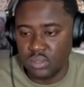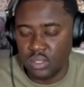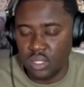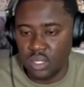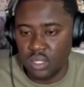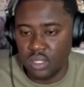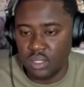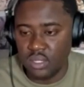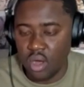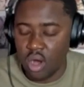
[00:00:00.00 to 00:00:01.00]

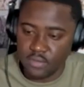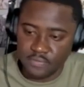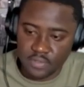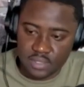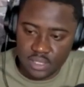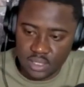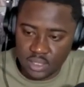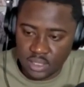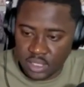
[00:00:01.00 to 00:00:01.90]
Article 15